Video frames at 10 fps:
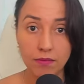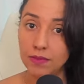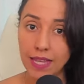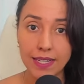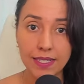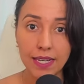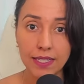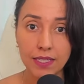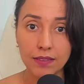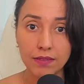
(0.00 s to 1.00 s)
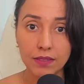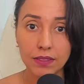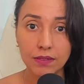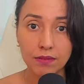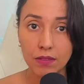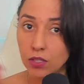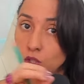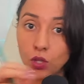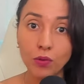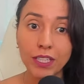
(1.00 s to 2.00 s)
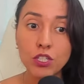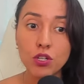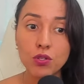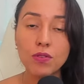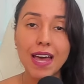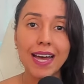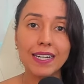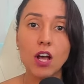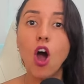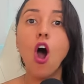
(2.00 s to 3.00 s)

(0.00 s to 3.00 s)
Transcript: That's it. You don't need to do that